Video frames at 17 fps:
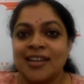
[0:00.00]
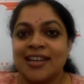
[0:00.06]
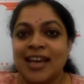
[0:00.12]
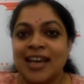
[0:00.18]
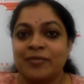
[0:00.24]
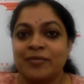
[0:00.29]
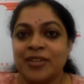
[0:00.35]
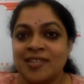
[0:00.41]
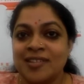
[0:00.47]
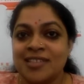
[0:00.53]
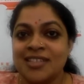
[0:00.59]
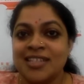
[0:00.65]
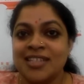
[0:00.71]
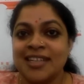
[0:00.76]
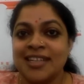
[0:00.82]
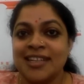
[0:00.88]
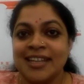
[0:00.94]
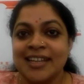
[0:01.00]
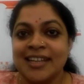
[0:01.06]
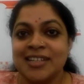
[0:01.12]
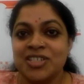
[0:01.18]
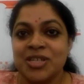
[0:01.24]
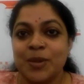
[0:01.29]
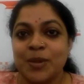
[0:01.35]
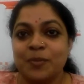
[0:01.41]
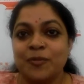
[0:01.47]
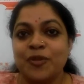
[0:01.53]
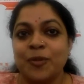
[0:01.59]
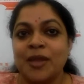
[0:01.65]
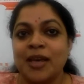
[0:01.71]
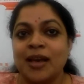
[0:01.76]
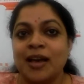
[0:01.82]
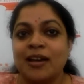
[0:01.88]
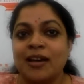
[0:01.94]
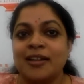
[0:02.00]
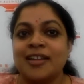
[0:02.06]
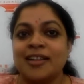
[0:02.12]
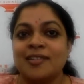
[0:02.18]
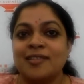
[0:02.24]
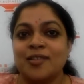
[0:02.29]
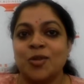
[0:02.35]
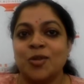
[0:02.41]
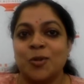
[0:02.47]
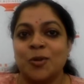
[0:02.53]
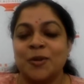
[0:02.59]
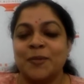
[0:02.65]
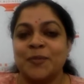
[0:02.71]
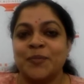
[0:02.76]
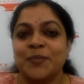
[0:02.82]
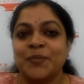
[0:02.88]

Diversity Leadership from the Heart and Soul.